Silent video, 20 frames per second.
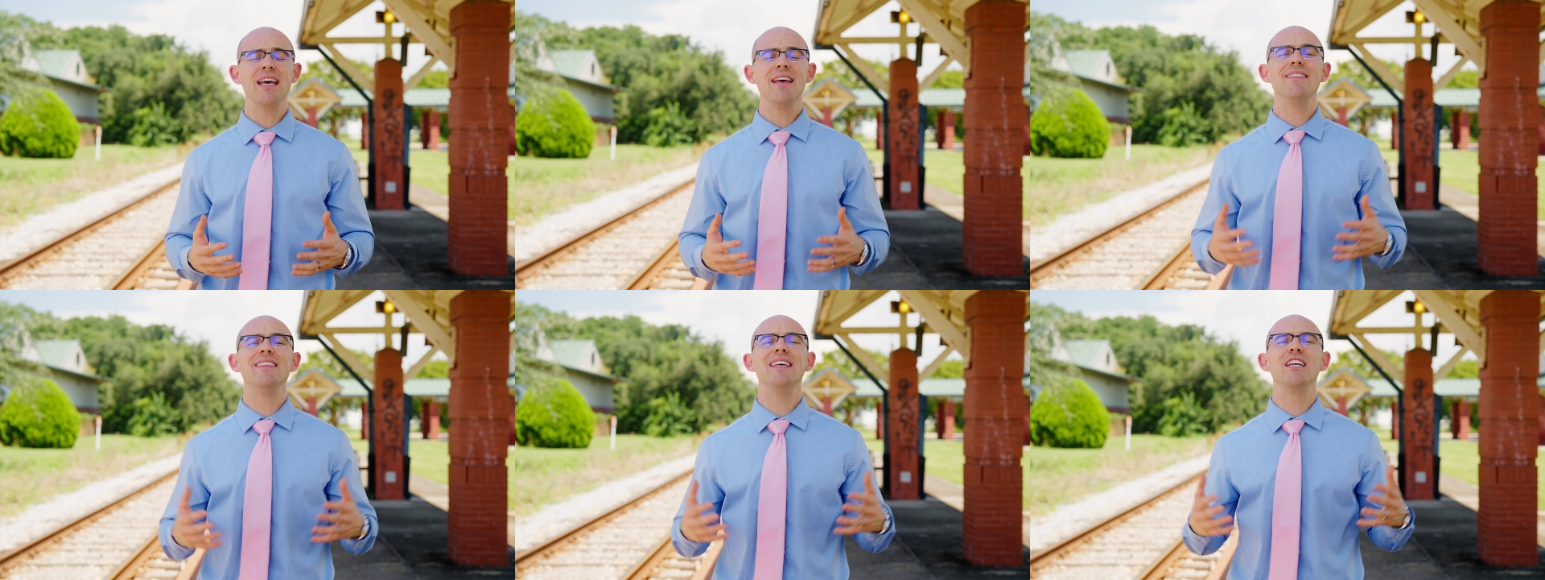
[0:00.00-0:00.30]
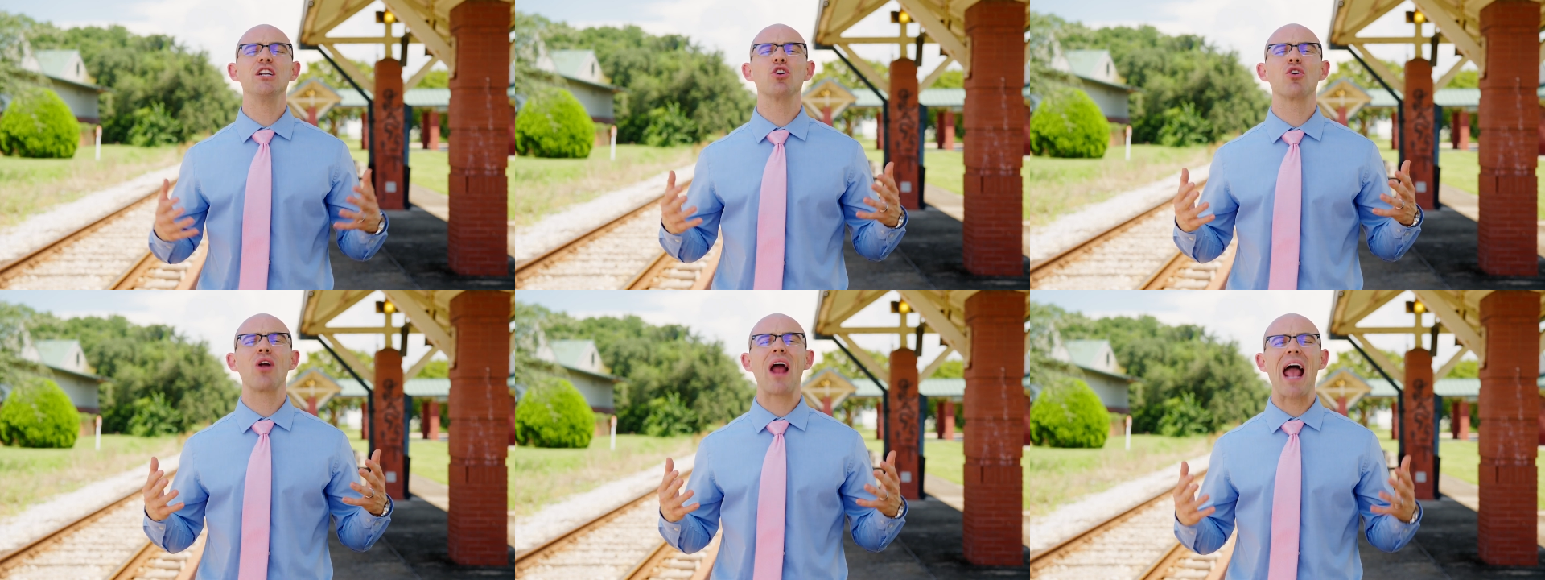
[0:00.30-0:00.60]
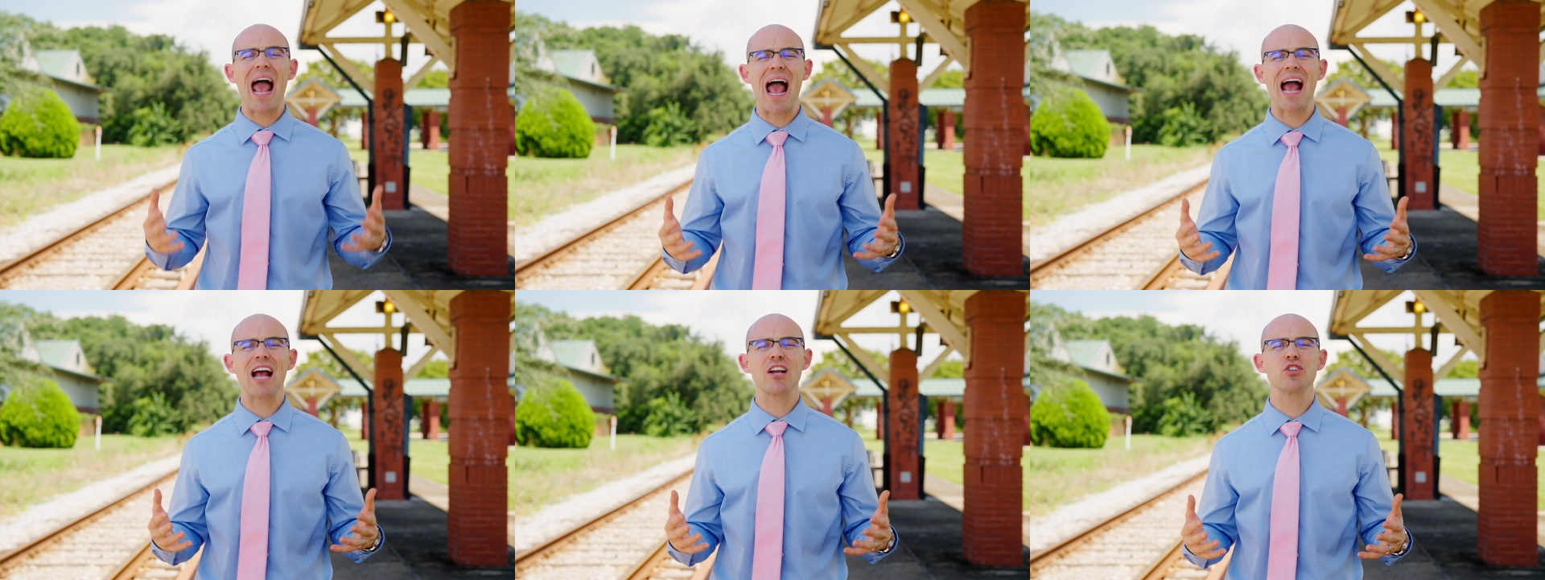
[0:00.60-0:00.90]
then you're
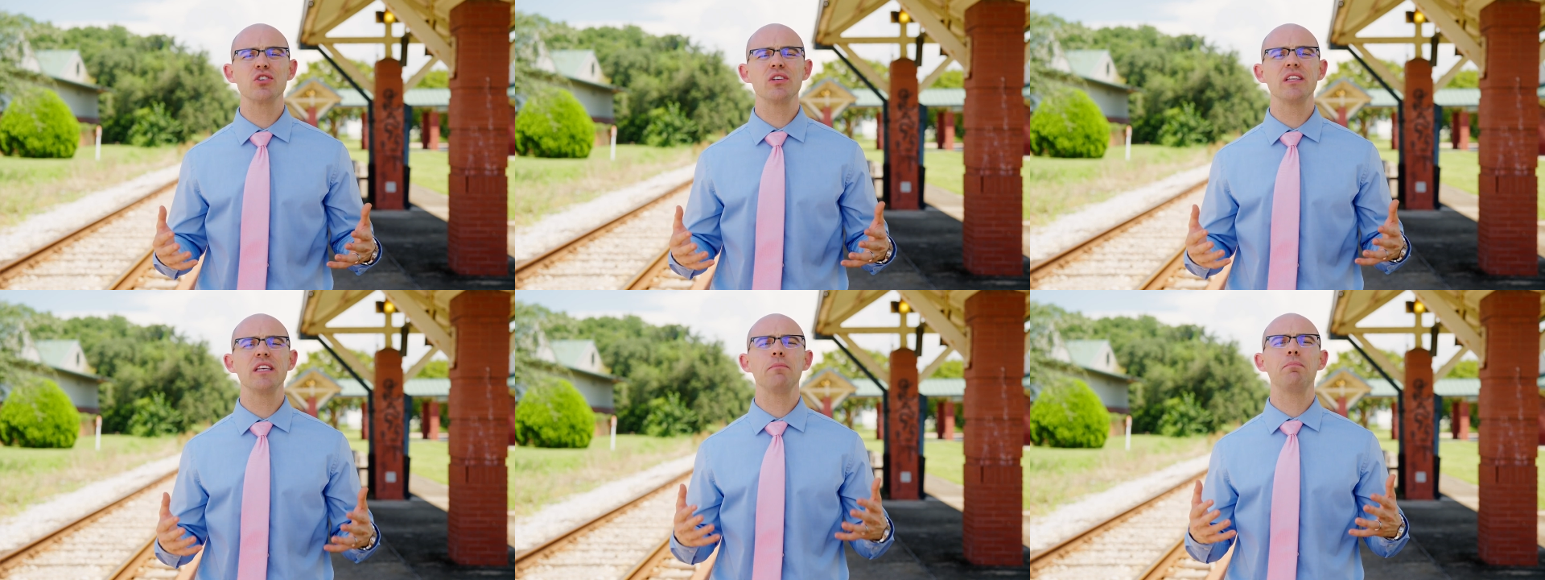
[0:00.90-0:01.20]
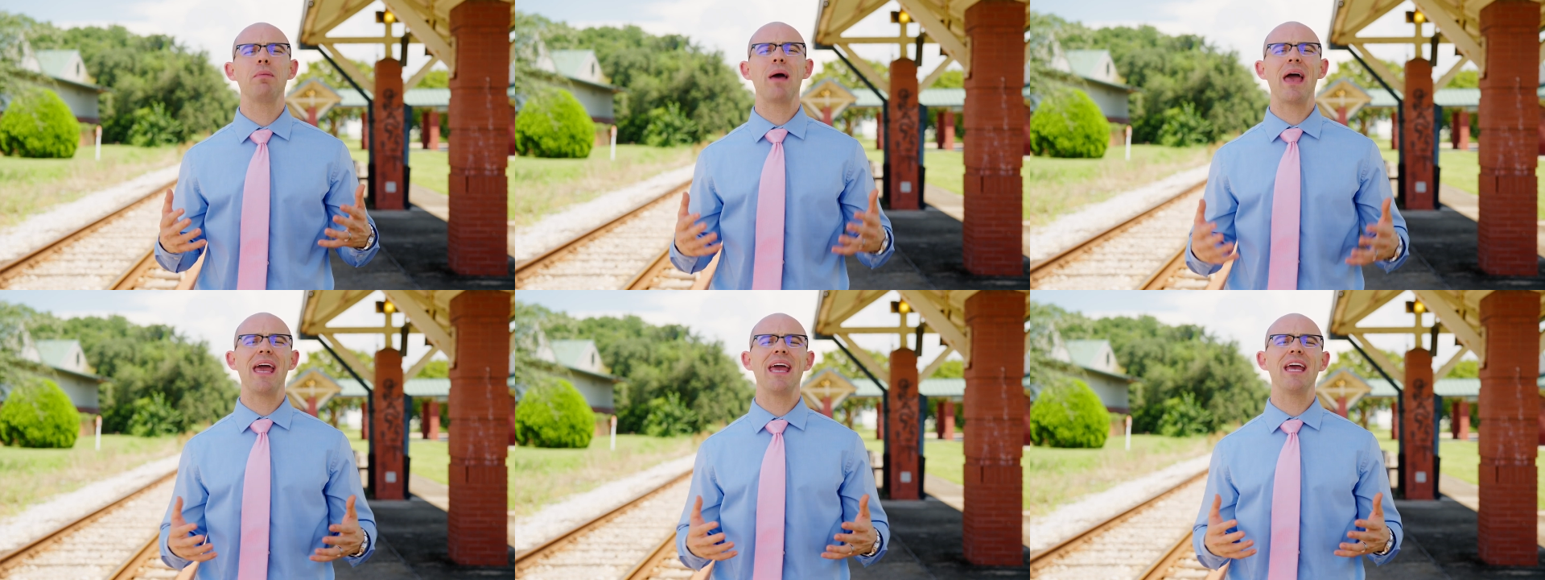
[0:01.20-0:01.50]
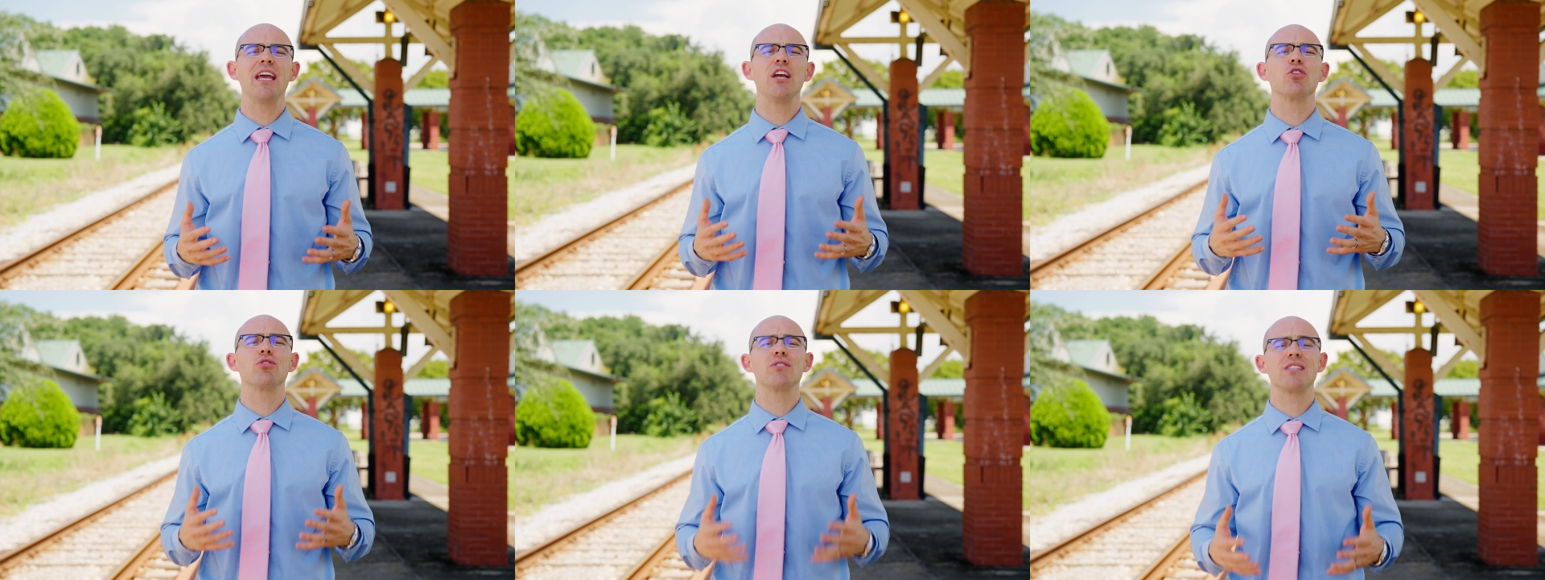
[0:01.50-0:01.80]
actually
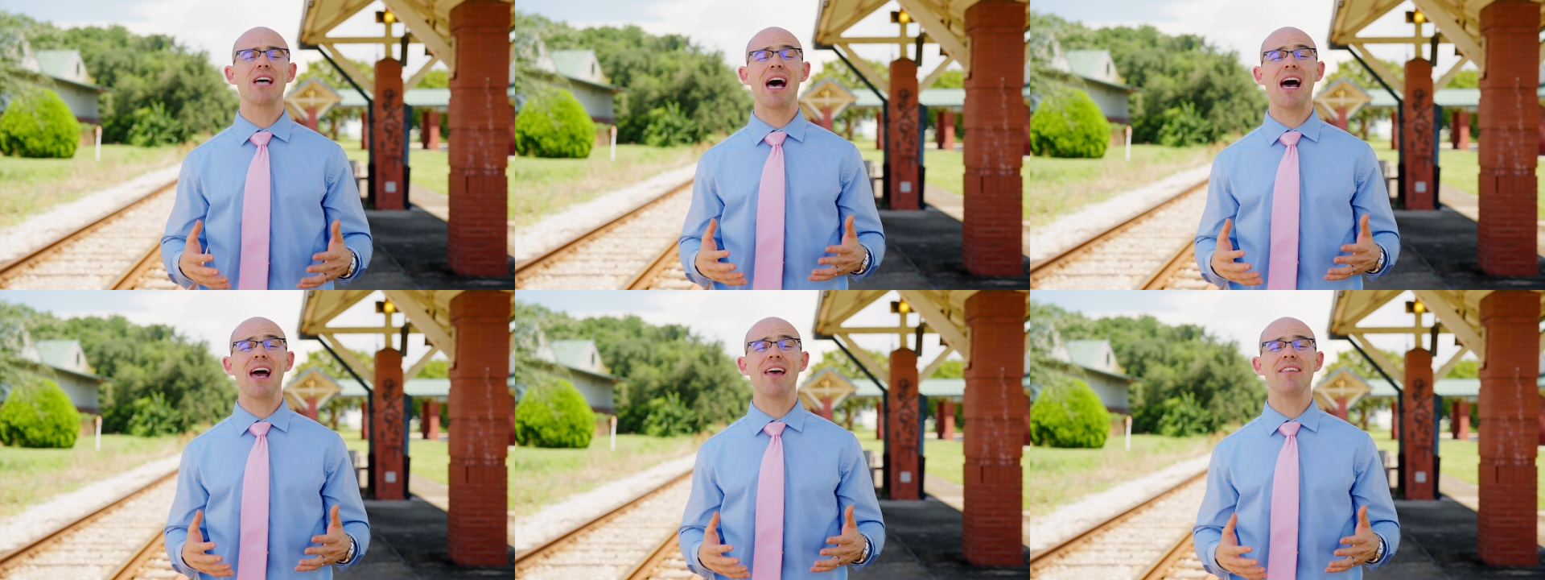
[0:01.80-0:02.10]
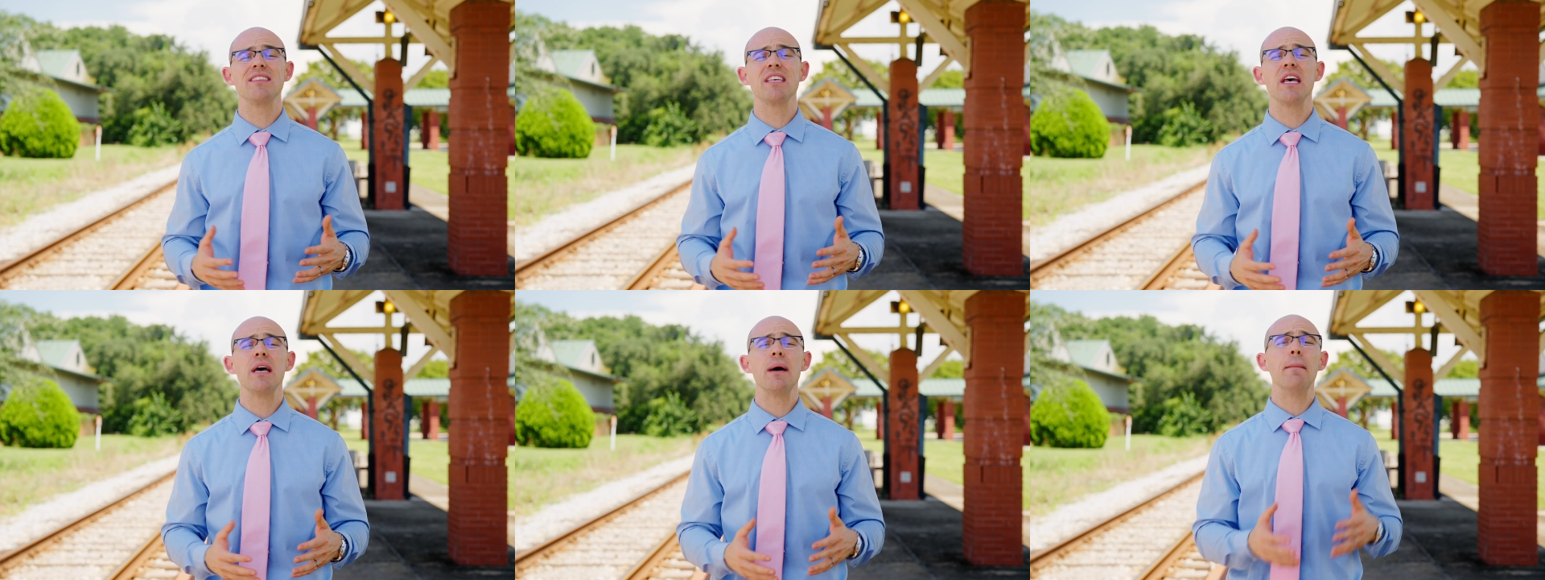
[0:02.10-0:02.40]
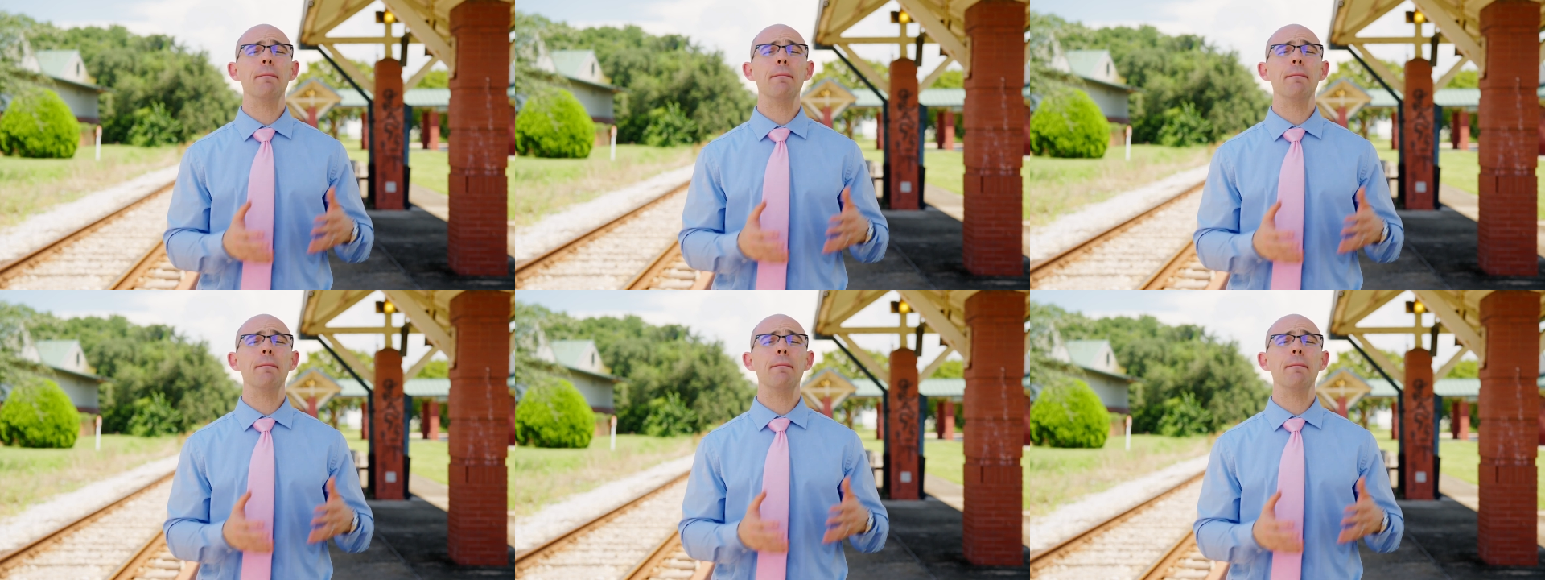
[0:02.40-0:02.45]
paying your tithes